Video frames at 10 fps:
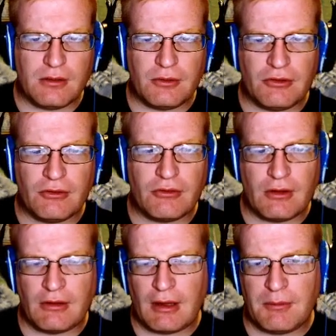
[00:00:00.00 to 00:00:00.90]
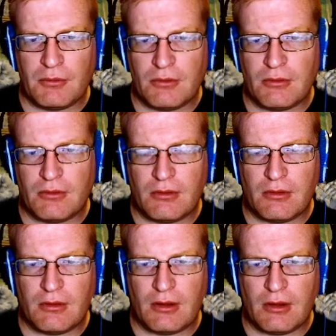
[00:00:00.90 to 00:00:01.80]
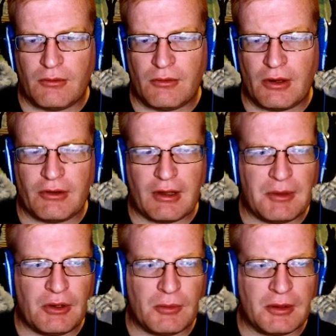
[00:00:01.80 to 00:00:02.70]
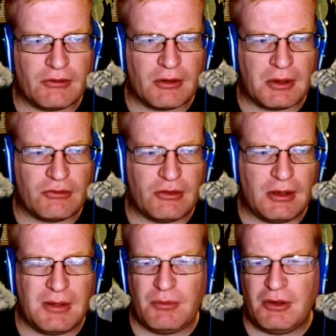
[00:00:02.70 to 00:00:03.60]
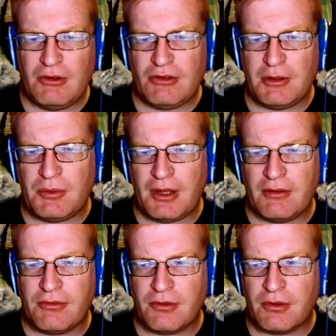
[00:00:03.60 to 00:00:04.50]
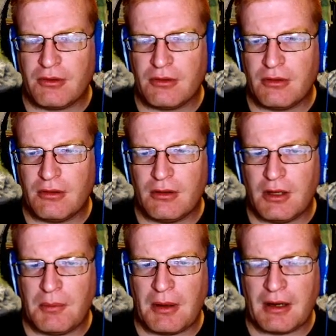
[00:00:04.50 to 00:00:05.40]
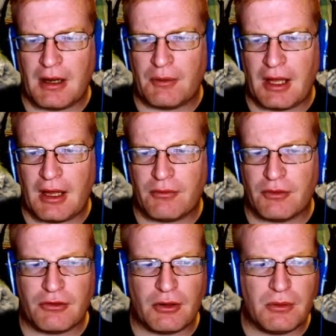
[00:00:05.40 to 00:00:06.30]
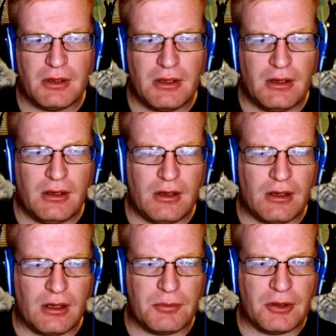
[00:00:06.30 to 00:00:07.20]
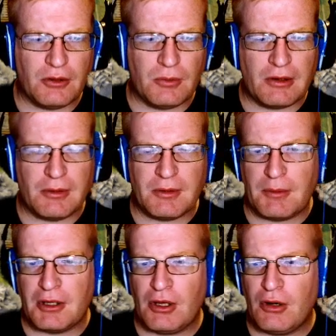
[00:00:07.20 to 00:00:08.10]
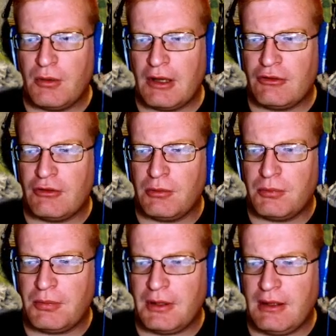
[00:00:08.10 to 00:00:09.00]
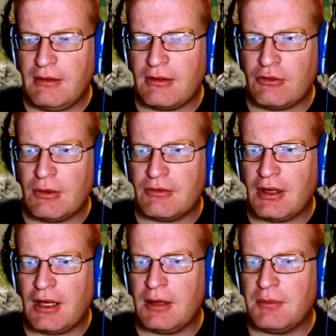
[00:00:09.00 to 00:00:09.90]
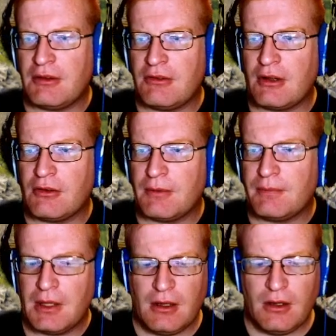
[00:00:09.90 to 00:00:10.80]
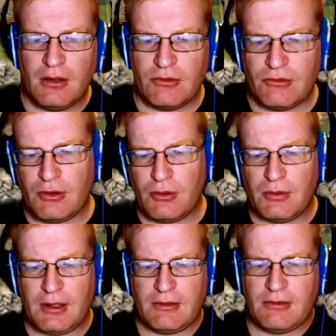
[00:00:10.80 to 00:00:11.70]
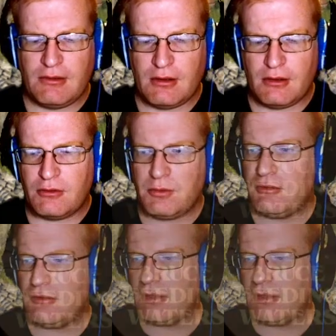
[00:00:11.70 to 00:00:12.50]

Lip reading: which is around the time I normally start my stream, and we usually play for about an hour and a half or so. But you're welcome to come and go as you please, as you have time, etc. So let's switch to